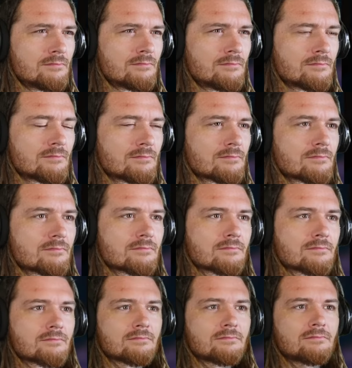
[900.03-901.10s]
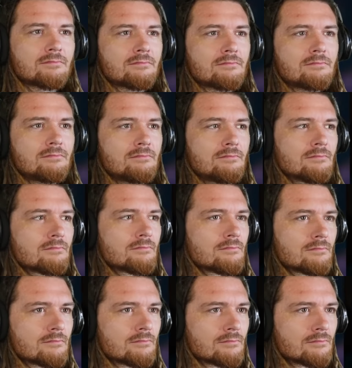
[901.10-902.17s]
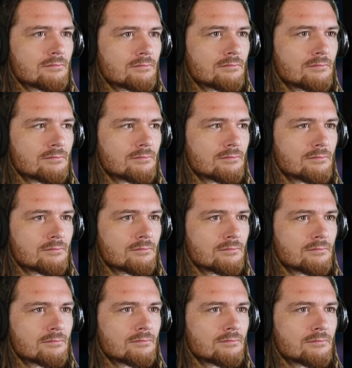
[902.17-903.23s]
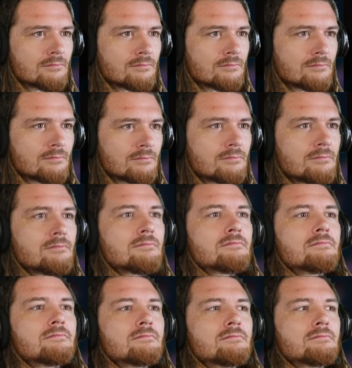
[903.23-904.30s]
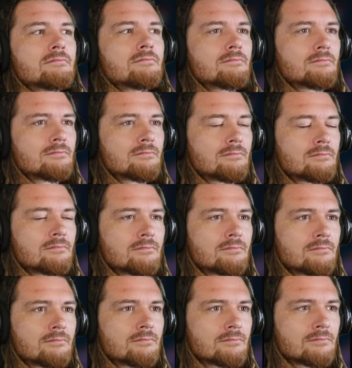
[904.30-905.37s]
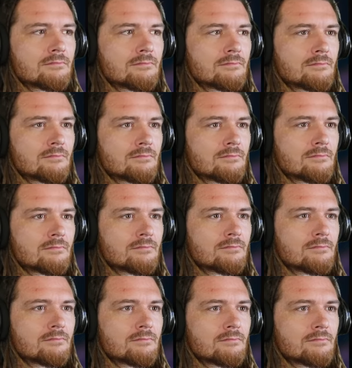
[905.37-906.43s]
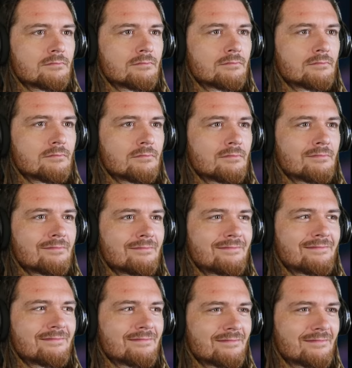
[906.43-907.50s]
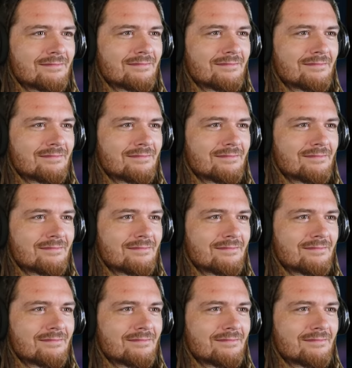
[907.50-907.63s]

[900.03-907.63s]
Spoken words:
(not speaking)